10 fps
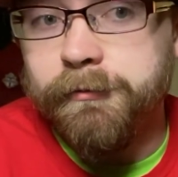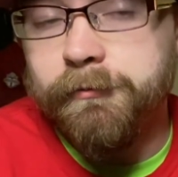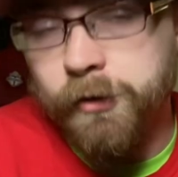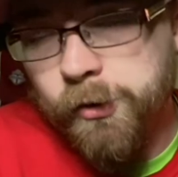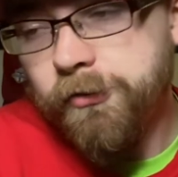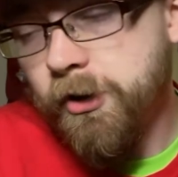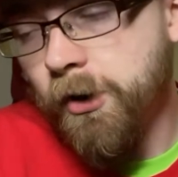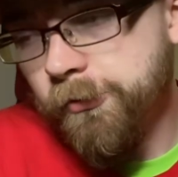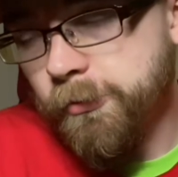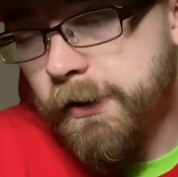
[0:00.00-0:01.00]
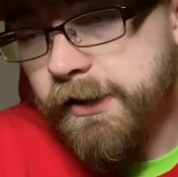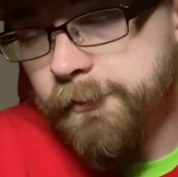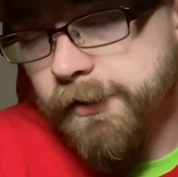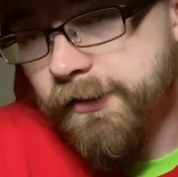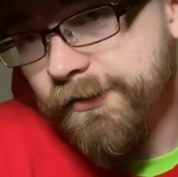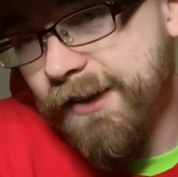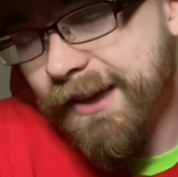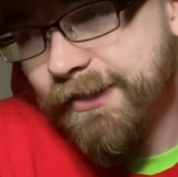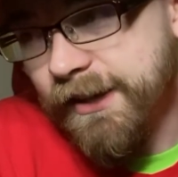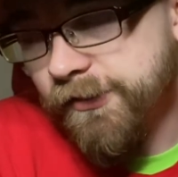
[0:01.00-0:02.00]
lose to Costa Rica, because
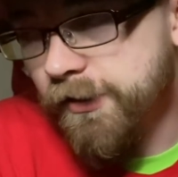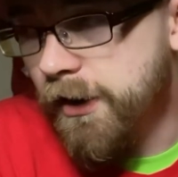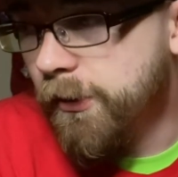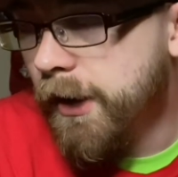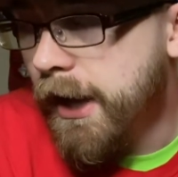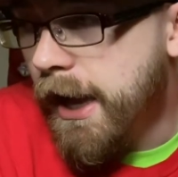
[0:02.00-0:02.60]
I think so,